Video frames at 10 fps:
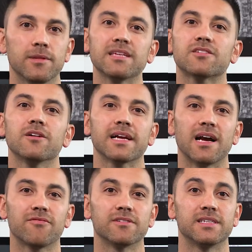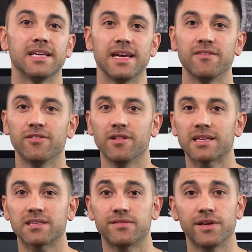And that's all I got for today. If you
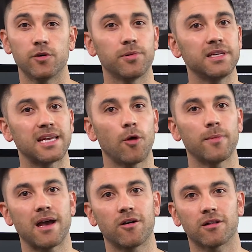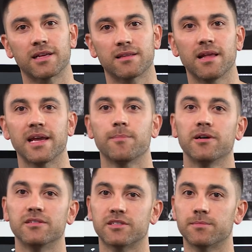like this video, please help me out and click the like
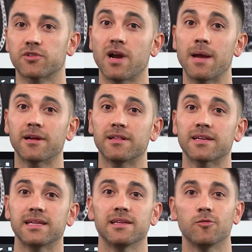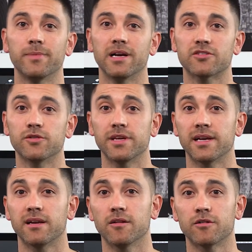button, subscribe and click that little bell so you can
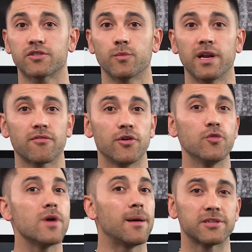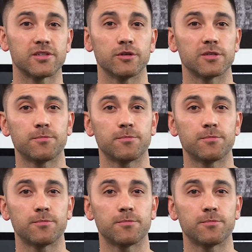get alerts whenever a new episode is